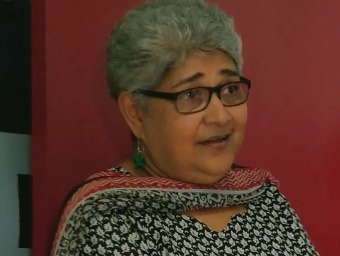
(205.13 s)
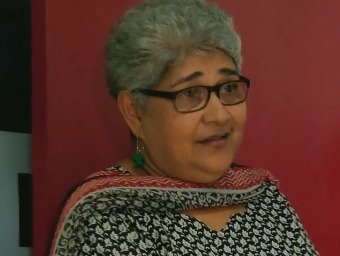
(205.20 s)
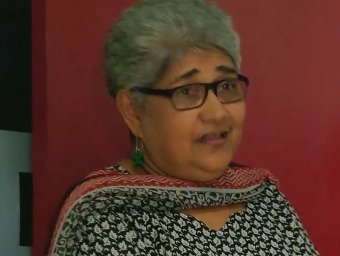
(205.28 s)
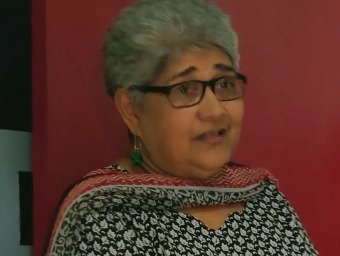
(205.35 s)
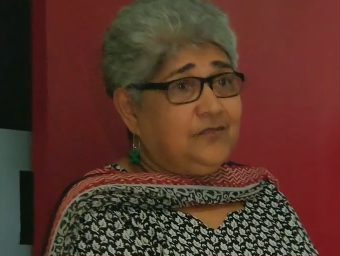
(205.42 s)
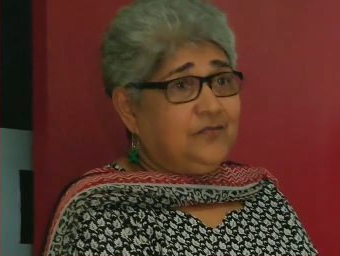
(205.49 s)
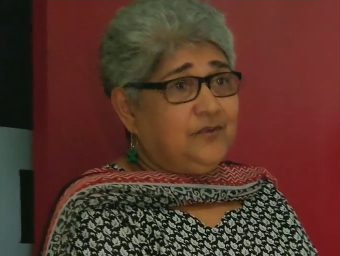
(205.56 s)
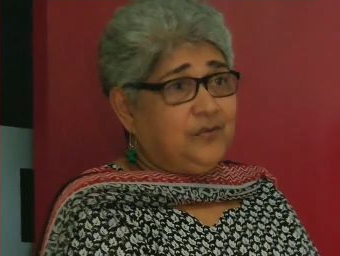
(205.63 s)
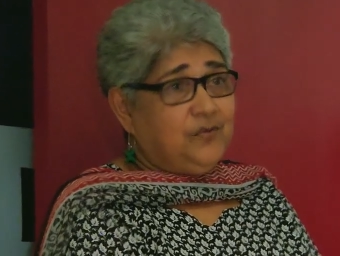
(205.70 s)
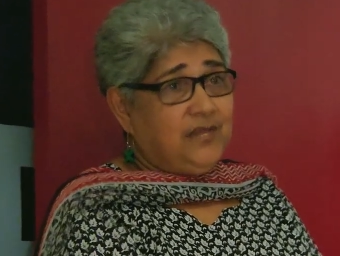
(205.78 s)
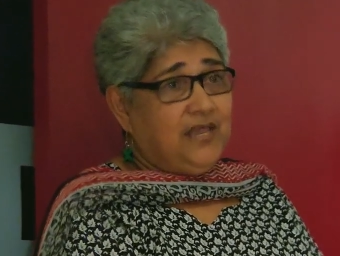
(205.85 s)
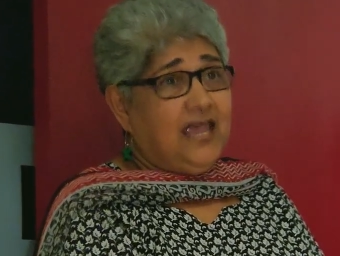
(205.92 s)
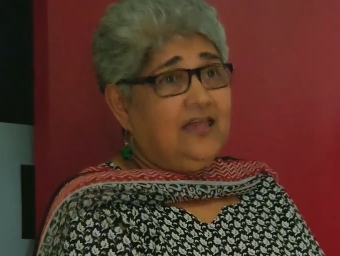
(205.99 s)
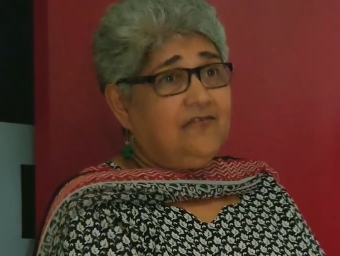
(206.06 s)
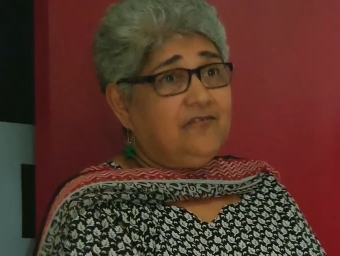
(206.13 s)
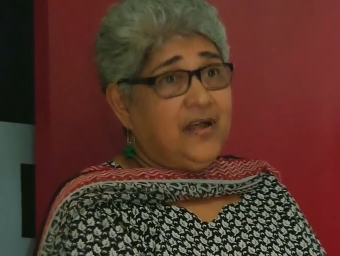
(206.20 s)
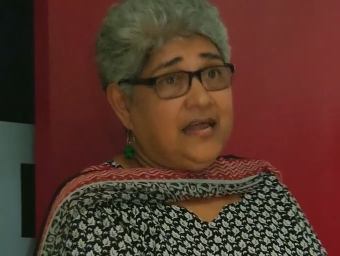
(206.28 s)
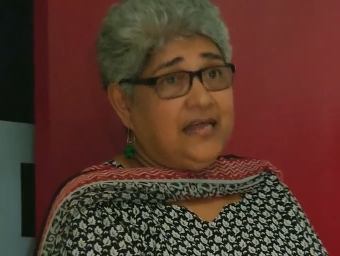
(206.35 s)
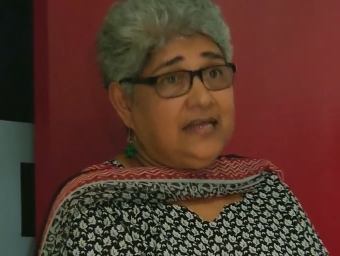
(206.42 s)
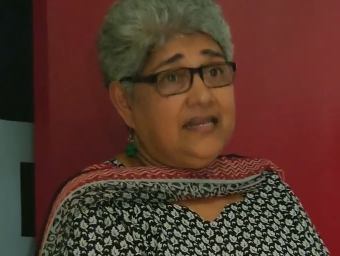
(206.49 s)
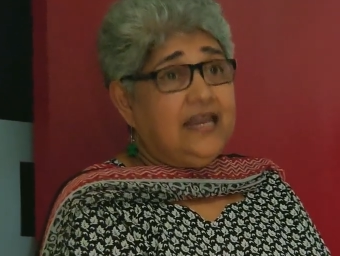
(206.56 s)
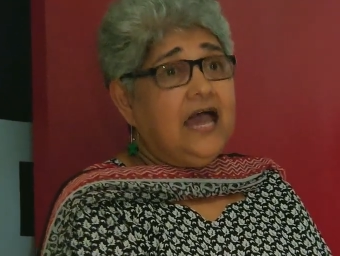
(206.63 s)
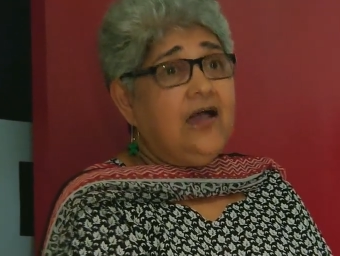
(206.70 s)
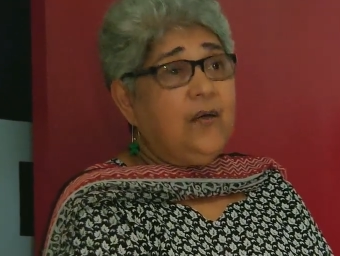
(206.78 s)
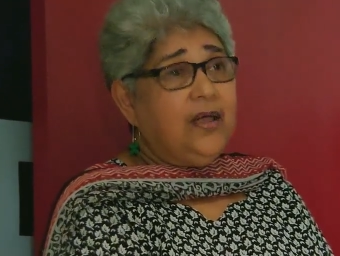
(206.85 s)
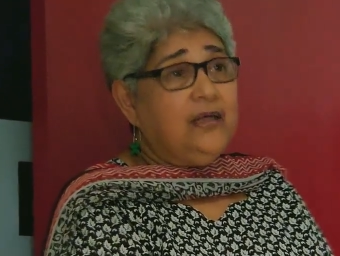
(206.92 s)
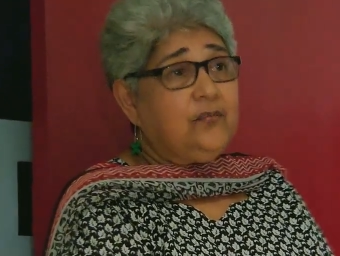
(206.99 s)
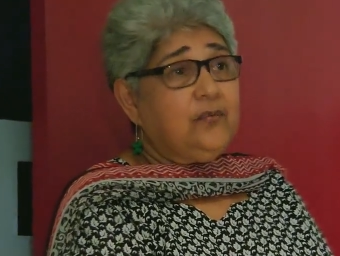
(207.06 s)
That's what we have right now,
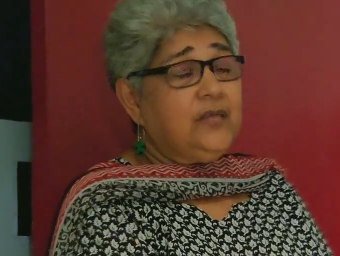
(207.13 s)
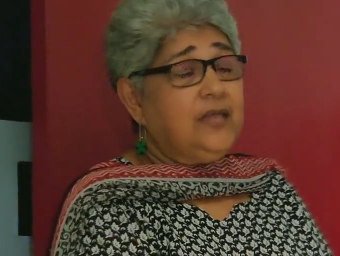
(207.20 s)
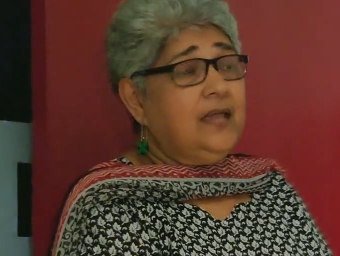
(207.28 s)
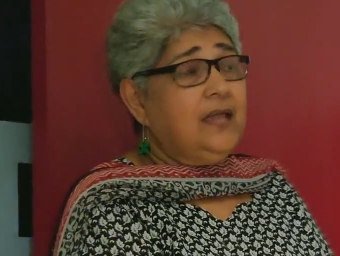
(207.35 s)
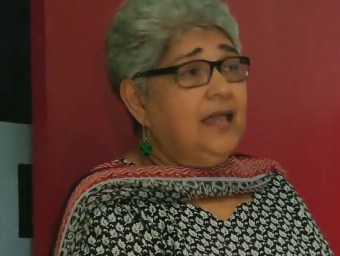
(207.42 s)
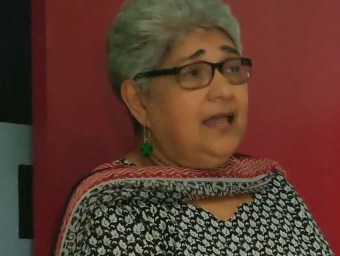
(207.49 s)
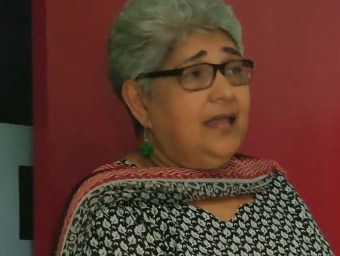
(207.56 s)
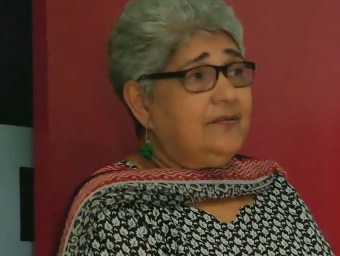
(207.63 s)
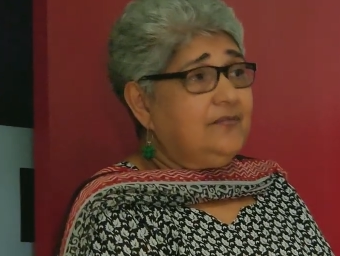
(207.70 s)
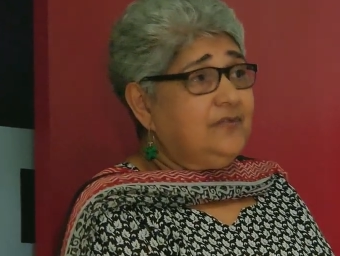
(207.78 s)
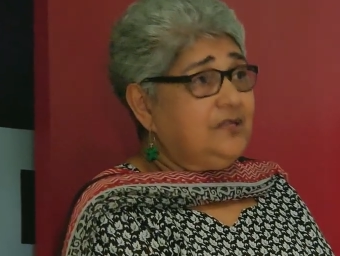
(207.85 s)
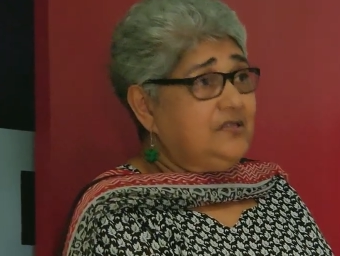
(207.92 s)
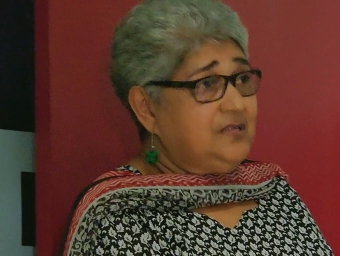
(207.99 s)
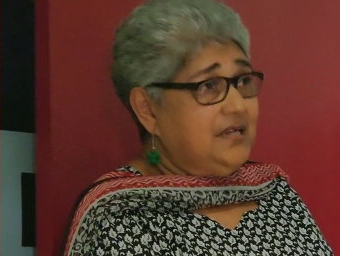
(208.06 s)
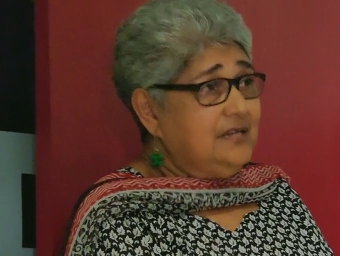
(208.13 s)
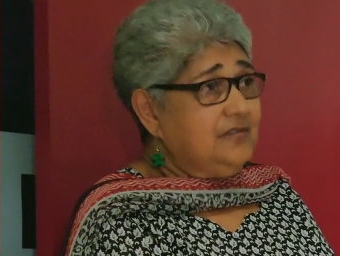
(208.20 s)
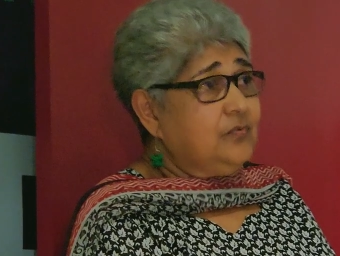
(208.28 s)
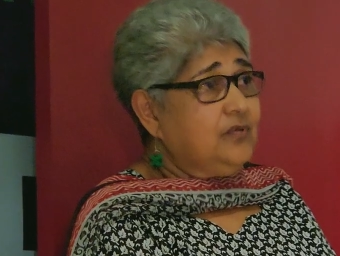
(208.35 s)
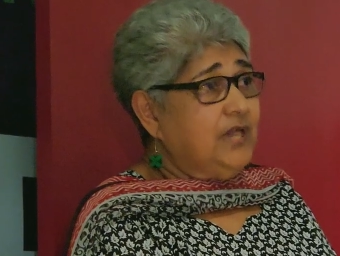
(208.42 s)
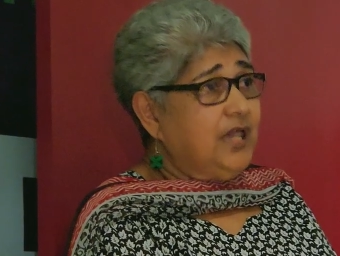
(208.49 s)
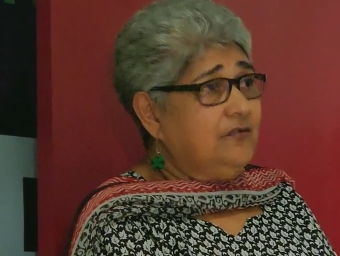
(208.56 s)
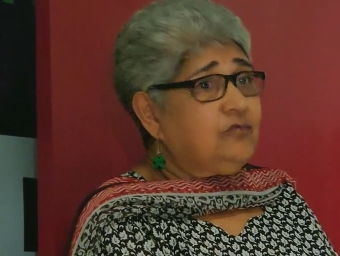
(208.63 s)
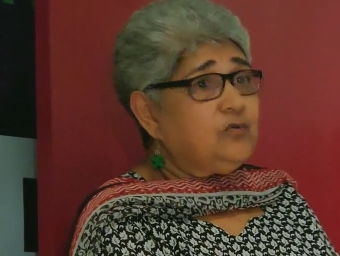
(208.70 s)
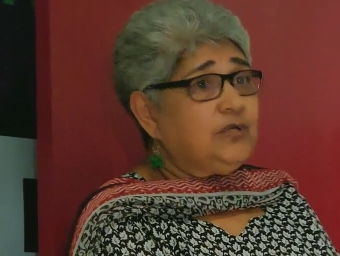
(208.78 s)
and we, as Fijians, we have to